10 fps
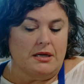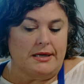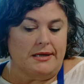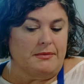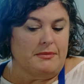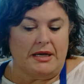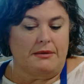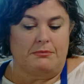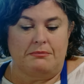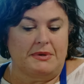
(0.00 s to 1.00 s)

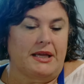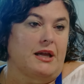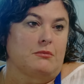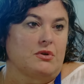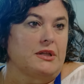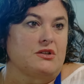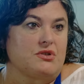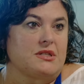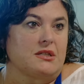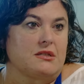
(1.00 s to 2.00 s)
I became really
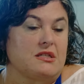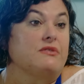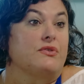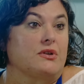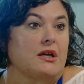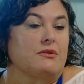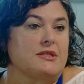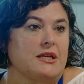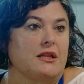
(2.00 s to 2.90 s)
interested in seafood, I would